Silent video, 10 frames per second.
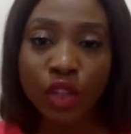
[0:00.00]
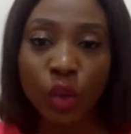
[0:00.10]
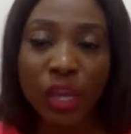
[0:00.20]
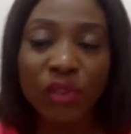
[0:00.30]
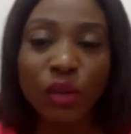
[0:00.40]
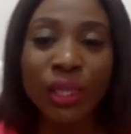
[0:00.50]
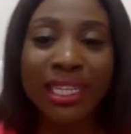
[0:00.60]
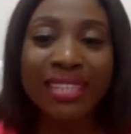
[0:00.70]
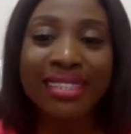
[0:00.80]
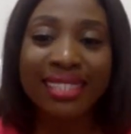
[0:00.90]
or even
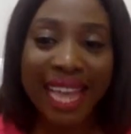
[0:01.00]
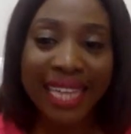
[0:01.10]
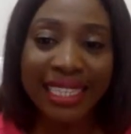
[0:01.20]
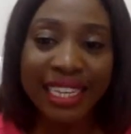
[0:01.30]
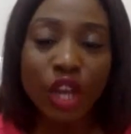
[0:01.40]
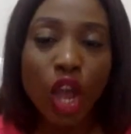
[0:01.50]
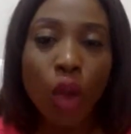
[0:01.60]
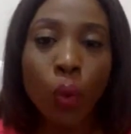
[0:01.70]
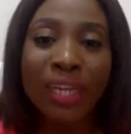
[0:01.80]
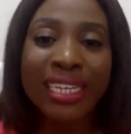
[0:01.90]
understanding
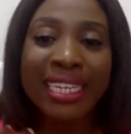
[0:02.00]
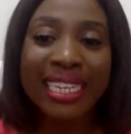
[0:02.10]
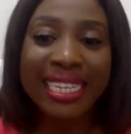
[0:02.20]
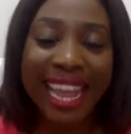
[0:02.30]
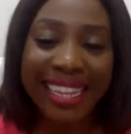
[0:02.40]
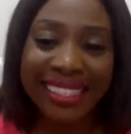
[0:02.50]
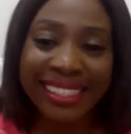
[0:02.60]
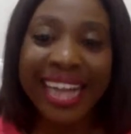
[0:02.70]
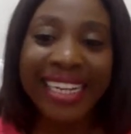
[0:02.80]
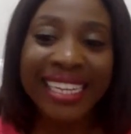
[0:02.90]
what need
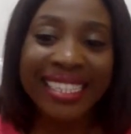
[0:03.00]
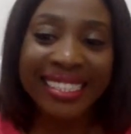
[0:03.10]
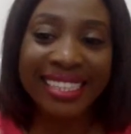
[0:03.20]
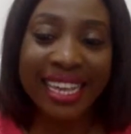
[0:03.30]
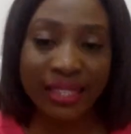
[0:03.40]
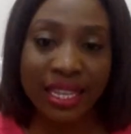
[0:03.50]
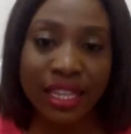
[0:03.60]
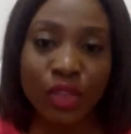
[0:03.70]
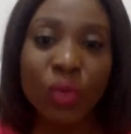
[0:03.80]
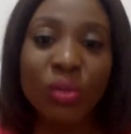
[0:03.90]
exactly sex
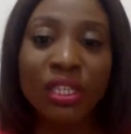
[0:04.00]
is, when we